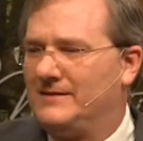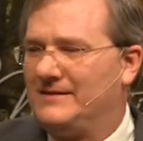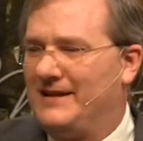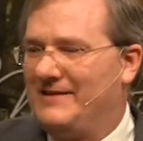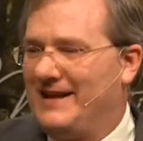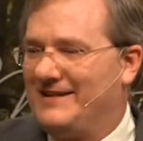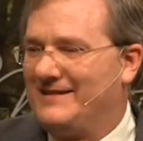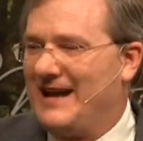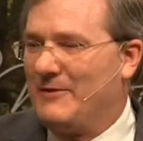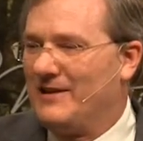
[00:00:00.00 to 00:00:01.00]
I mean,
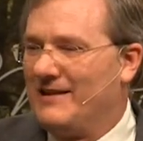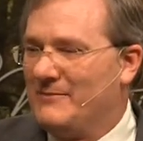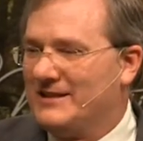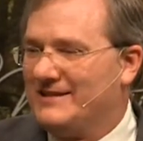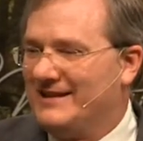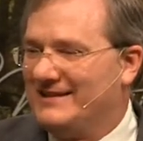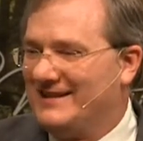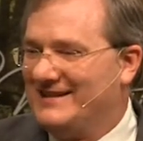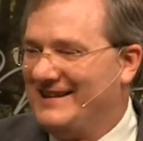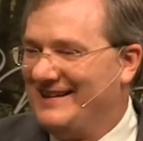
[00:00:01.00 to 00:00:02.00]
that really limits things,
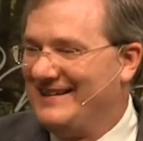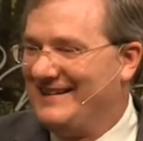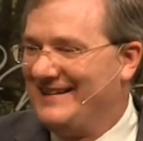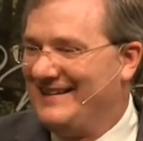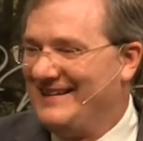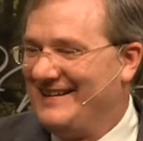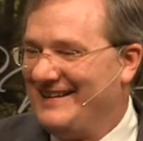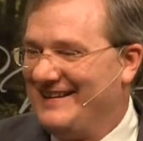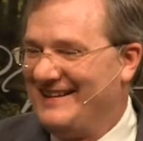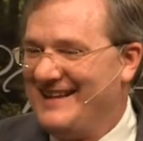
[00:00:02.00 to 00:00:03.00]
doesn't it?
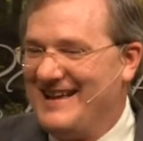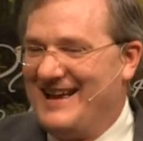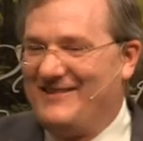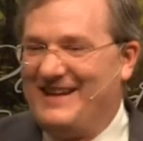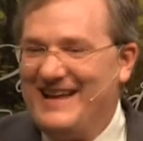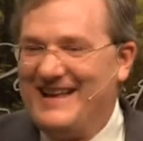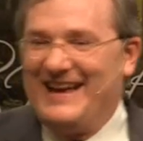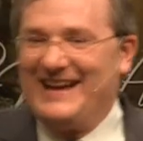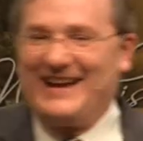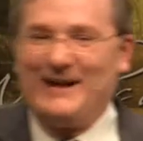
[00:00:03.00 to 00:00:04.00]
I mean,
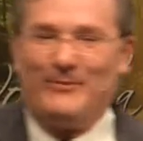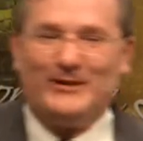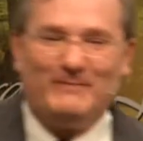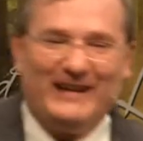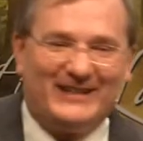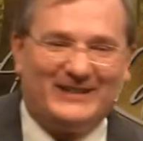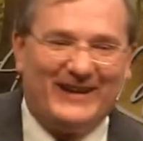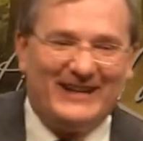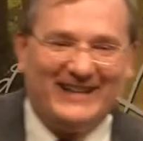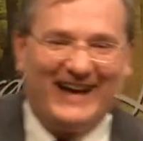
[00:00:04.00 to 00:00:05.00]
that kind of puts me in a
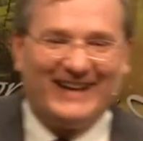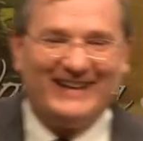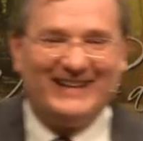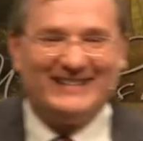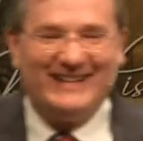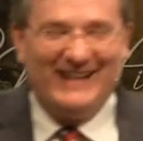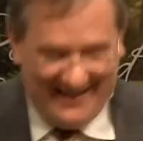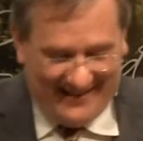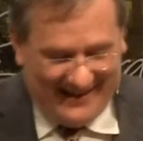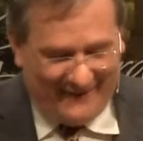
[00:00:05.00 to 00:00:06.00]
straitjacket, doesn't
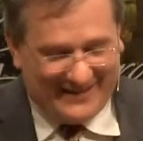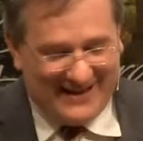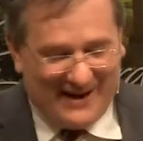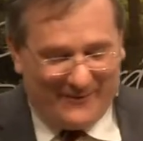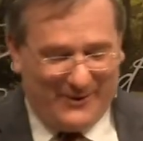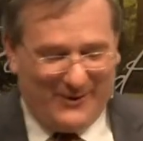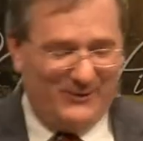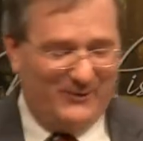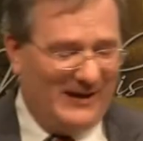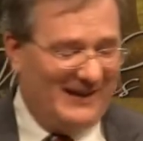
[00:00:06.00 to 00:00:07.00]
it? Love is not
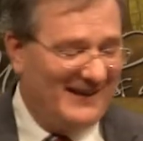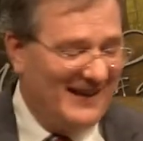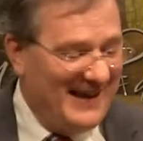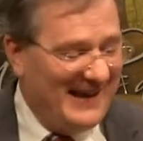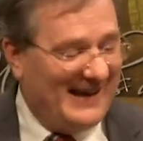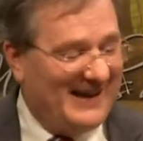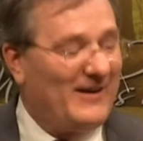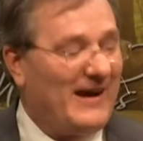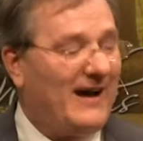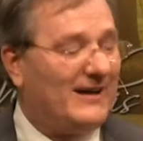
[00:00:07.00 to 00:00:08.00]
rude. Well, I don't
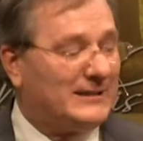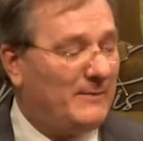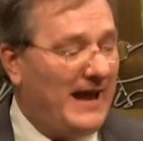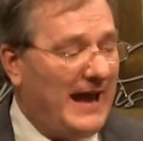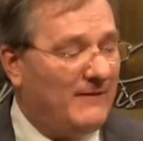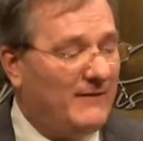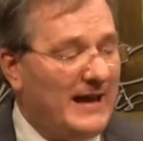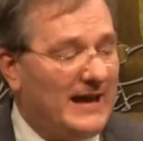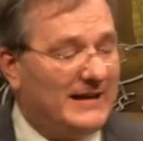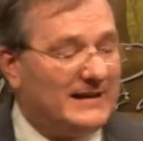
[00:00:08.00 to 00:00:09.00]
know how else to behave.
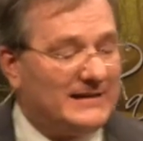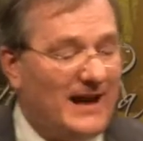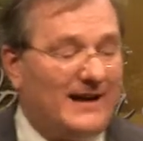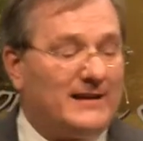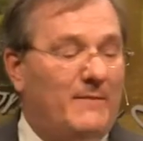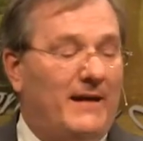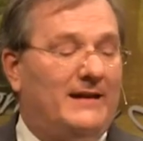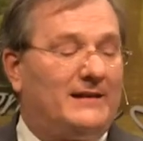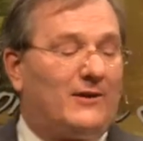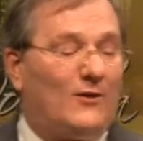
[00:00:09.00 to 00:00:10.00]
It does not
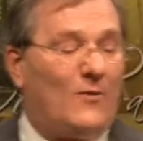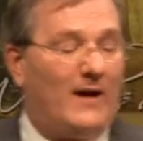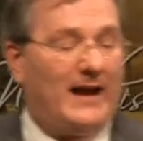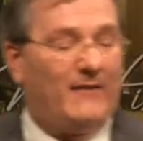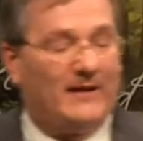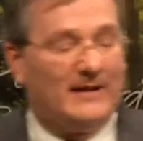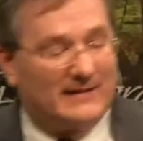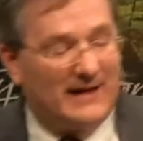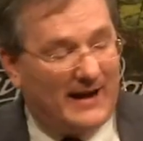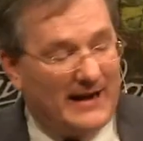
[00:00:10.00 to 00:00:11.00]
demand its own way. It
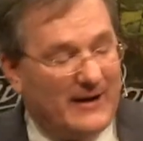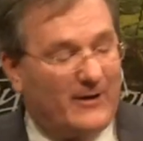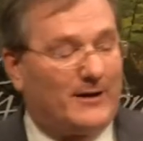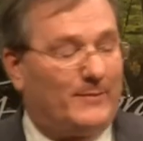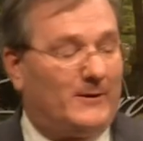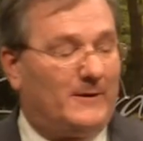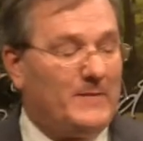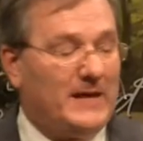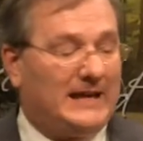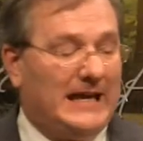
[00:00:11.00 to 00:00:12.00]
is not irritable.
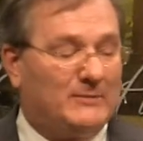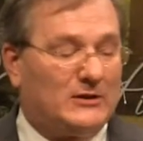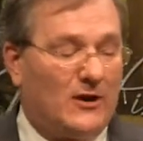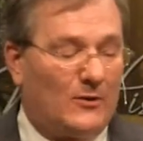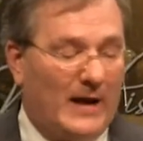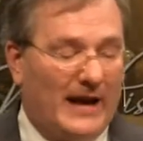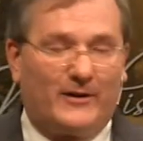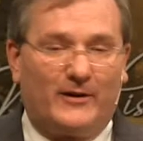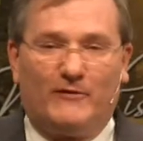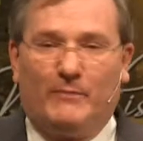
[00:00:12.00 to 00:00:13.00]
It keeps no
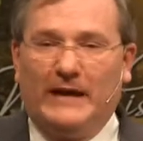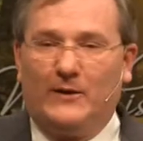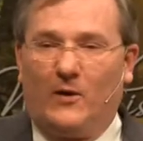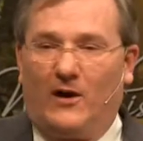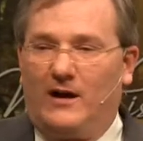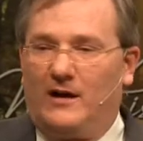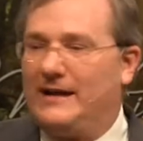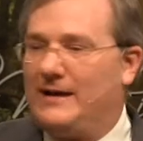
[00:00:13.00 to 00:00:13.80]
record of being wronged.